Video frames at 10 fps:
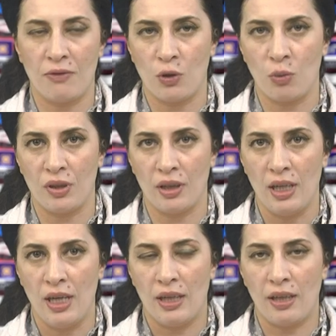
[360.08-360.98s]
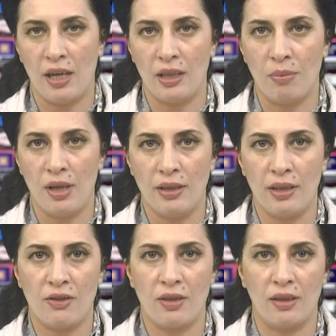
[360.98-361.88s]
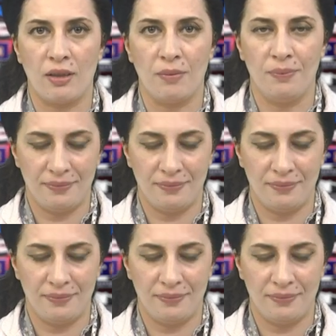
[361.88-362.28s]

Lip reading: from the Gaiane Belt, etc.